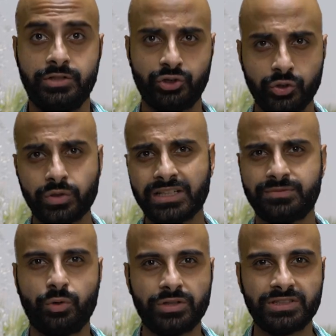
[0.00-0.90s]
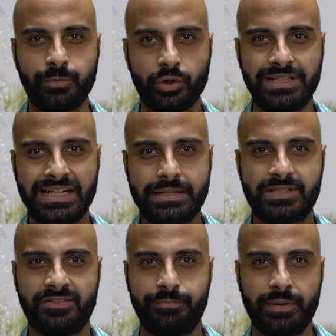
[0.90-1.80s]
Toyota's motorsport
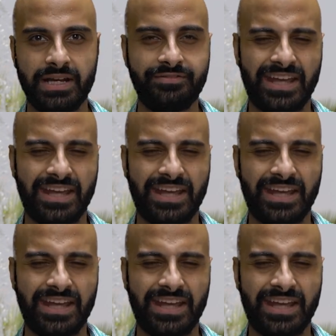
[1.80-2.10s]
teams have braved